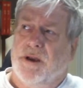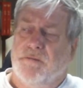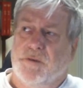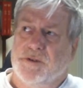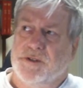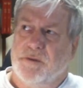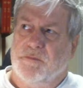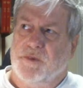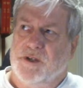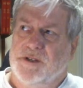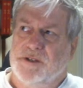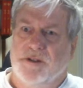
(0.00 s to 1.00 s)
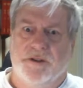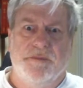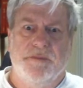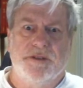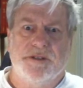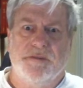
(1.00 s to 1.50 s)
for some reason the
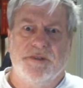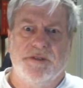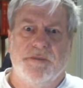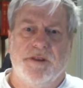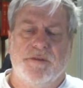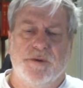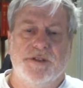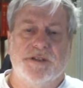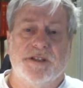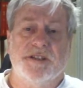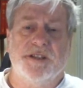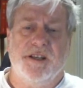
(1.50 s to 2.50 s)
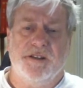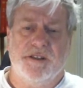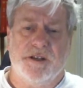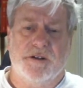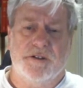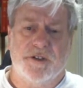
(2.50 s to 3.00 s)
limit seems to be 3/16
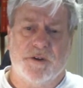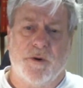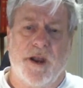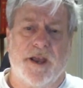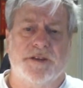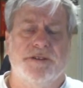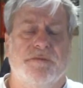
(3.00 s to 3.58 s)
inch cracks.